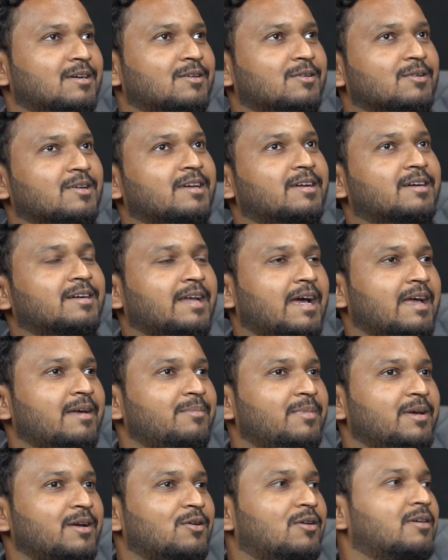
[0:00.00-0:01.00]
Okay,
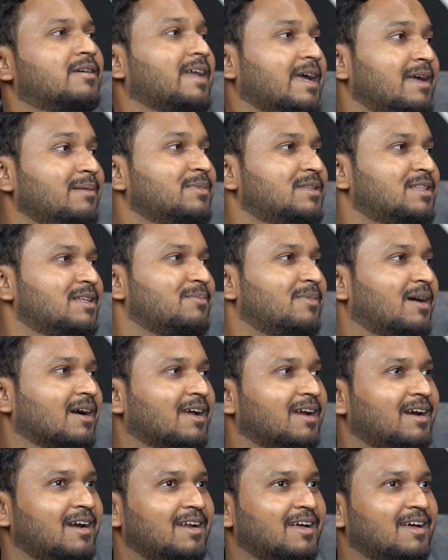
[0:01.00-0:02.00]
timing or time in the
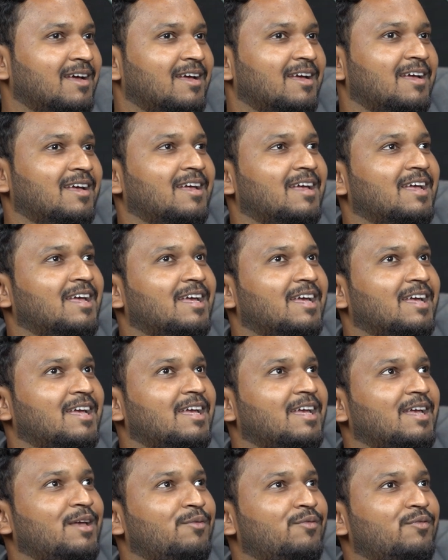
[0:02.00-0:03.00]
market.
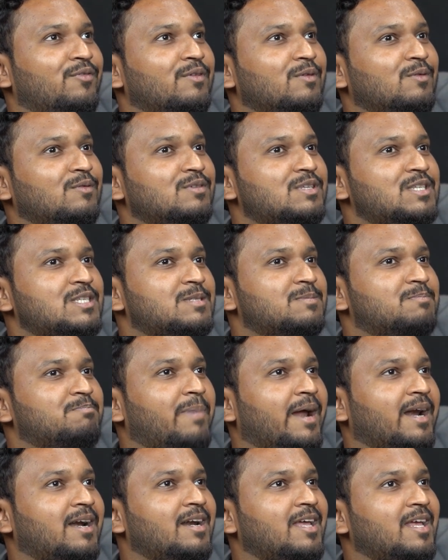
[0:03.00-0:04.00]
If you
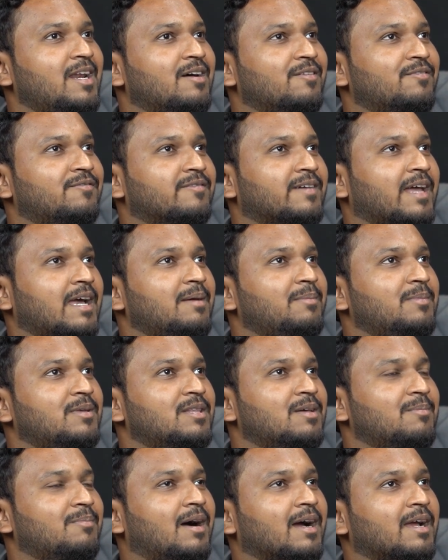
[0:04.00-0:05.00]
spend enough time
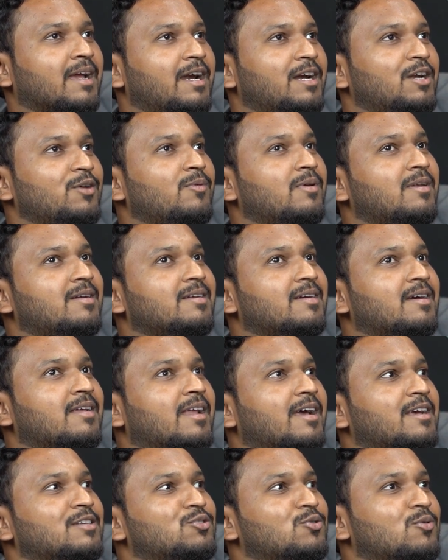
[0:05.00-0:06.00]
in the market, you will
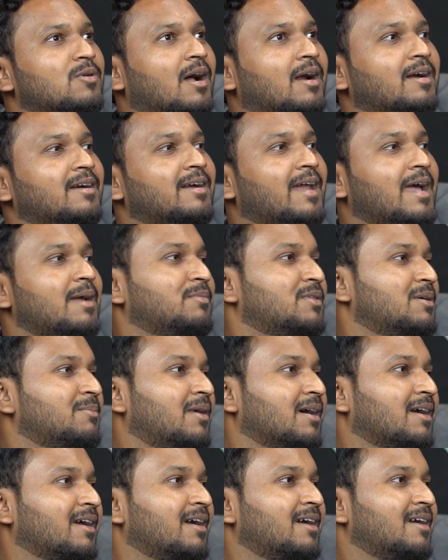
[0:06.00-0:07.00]
realize you can't time the
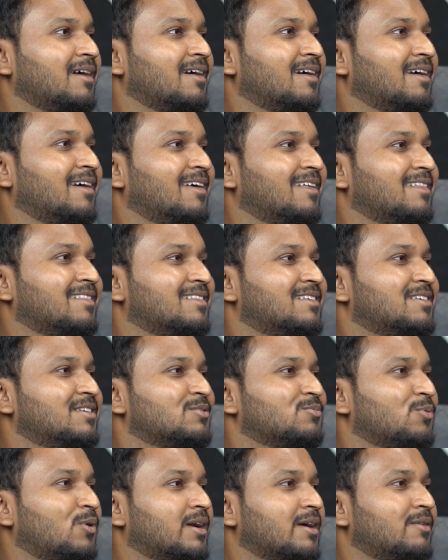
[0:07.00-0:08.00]
market. This
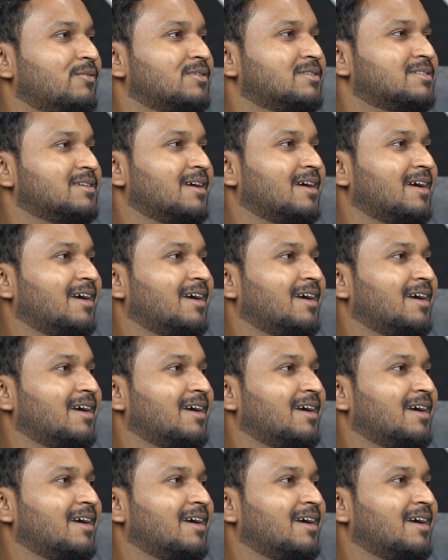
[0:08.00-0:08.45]
is what I would say.